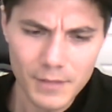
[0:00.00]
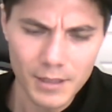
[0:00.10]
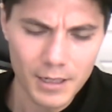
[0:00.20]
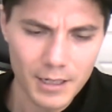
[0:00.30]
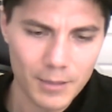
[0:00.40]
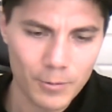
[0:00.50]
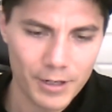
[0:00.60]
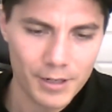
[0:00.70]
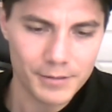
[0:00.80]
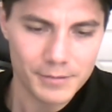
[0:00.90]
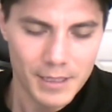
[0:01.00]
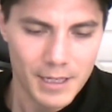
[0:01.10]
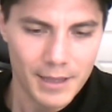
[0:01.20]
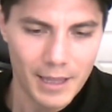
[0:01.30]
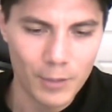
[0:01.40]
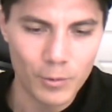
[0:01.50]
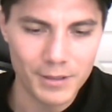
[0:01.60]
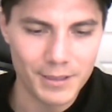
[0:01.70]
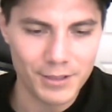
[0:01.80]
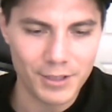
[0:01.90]
where they like
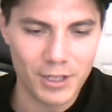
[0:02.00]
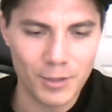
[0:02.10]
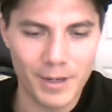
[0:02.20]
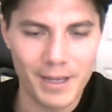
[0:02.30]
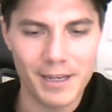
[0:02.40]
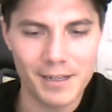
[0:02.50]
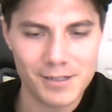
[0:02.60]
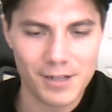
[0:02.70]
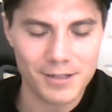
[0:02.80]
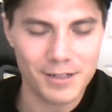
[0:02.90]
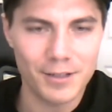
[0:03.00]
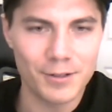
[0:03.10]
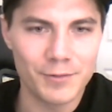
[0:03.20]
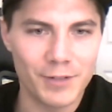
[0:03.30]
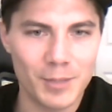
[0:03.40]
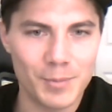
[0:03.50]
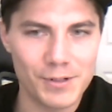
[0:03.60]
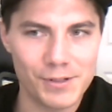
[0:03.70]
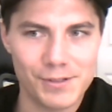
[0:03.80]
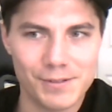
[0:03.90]
wouldn't let their QA talk to other
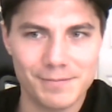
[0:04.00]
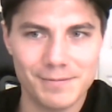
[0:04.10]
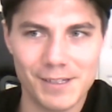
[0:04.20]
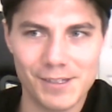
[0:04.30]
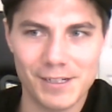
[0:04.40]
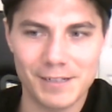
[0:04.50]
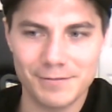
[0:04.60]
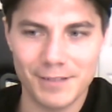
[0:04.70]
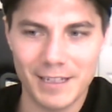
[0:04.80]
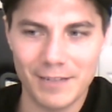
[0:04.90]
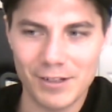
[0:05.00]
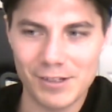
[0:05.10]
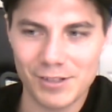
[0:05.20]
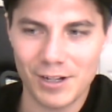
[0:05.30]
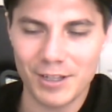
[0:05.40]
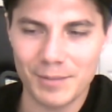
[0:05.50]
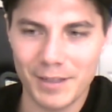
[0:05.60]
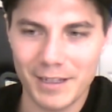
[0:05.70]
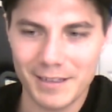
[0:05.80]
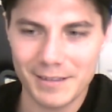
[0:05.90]
developers and stuff. Like, if they just saw them
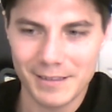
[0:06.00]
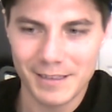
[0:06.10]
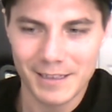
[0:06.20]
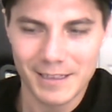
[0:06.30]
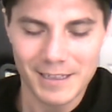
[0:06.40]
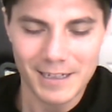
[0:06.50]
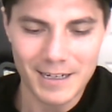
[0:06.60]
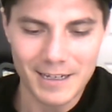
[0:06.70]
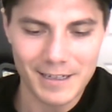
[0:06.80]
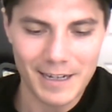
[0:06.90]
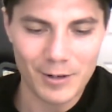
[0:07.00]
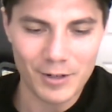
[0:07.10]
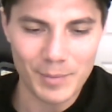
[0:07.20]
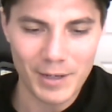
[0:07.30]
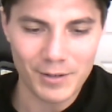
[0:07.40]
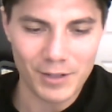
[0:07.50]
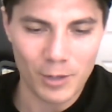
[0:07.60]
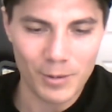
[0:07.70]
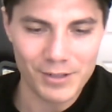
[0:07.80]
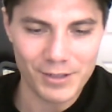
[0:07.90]
like out and about in the
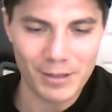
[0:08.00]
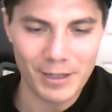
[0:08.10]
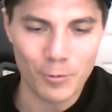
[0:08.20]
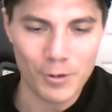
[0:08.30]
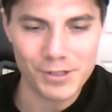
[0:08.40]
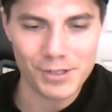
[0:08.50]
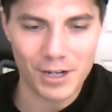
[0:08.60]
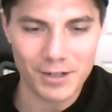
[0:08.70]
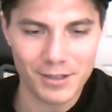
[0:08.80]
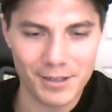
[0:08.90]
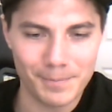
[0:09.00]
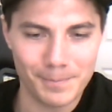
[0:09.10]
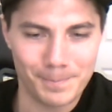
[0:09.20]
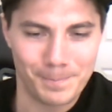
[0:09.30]
hallways, they like weren't to talk to them